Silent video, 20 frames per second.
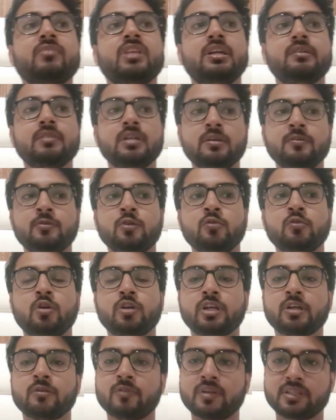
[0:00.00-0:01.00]
Even if you're
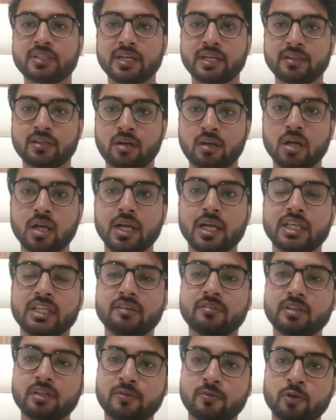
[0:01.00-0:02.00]
working with data,
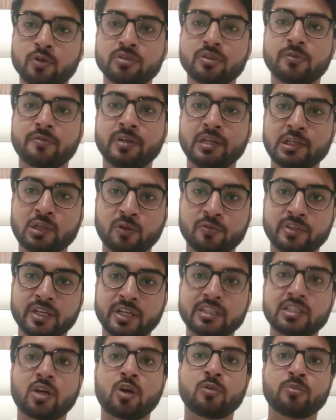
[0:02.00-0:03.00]
even if you're in the field of
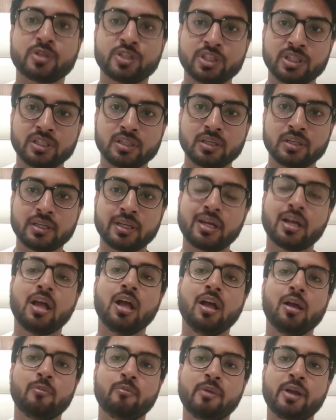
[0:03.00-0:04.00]
data or machine learning,
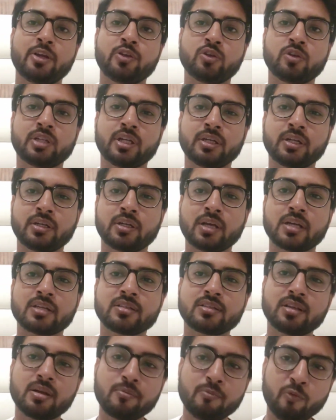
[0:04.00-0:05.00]
make sure that it
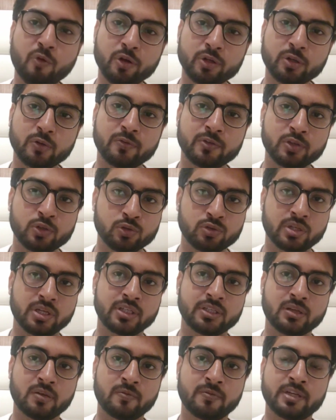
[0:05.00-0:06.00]
has somewhat of a user
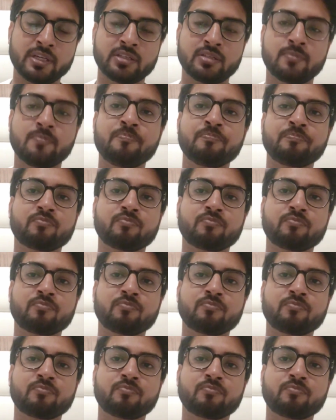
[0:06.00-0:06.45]
interface.